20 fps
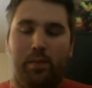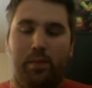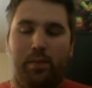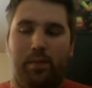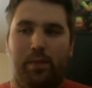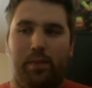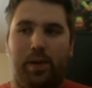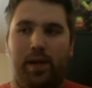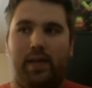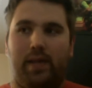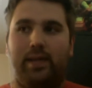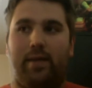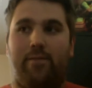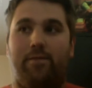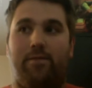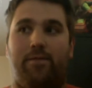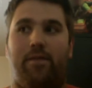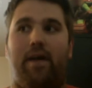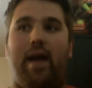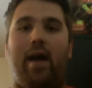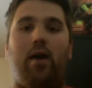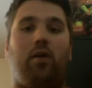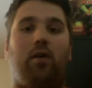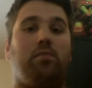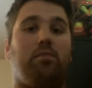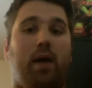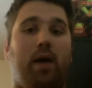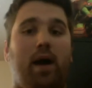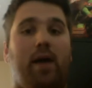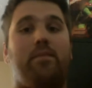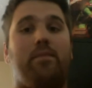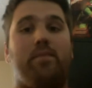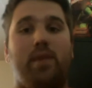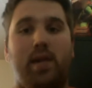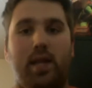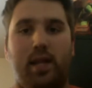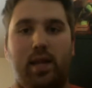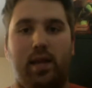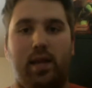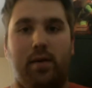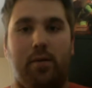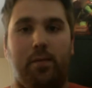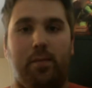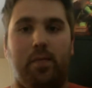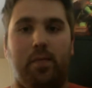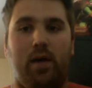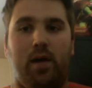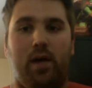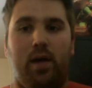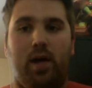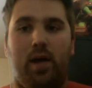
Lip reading: because I found my medium.